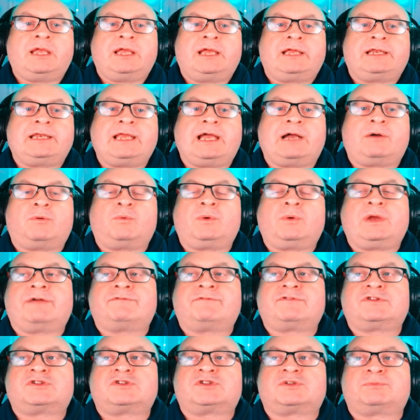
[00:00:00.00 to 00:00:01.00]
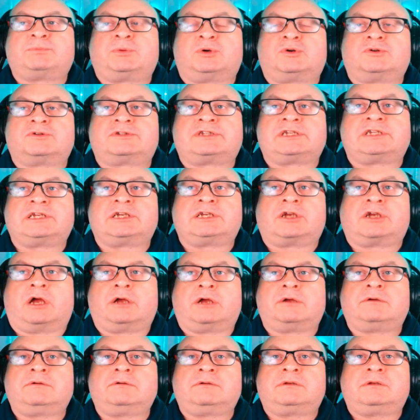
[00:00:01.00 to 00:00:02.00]
Now, we have the sporting
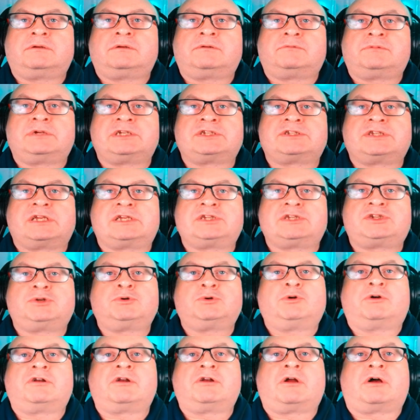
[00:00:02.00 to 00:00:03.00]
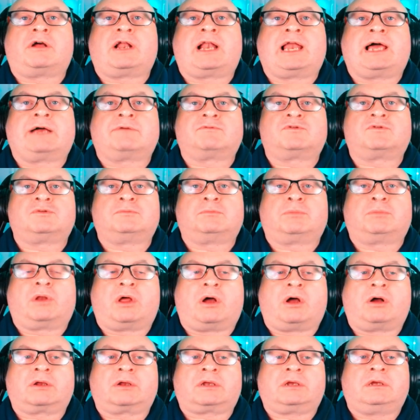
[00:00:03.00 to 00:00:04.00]
code, which says you are not allowed to
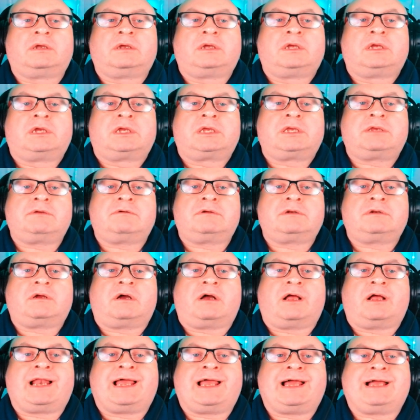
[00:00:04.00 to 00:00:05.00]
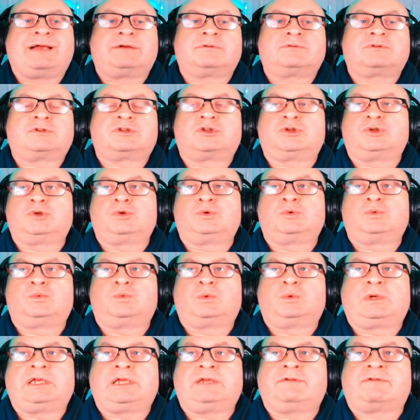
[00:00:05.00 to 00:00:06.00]
block. You are not allowed to
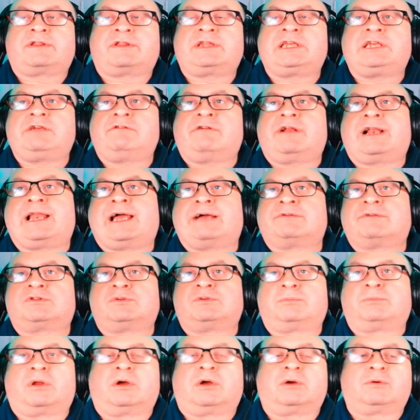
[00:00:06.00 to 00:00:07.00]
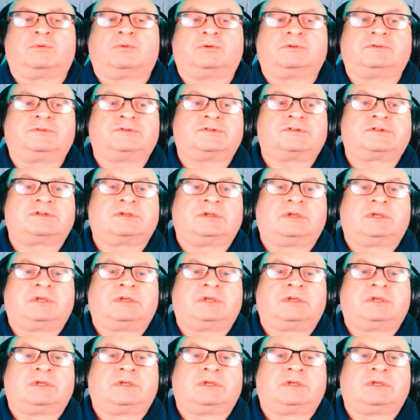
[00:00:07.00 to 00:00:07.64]
weave. I think you're allowed to block once.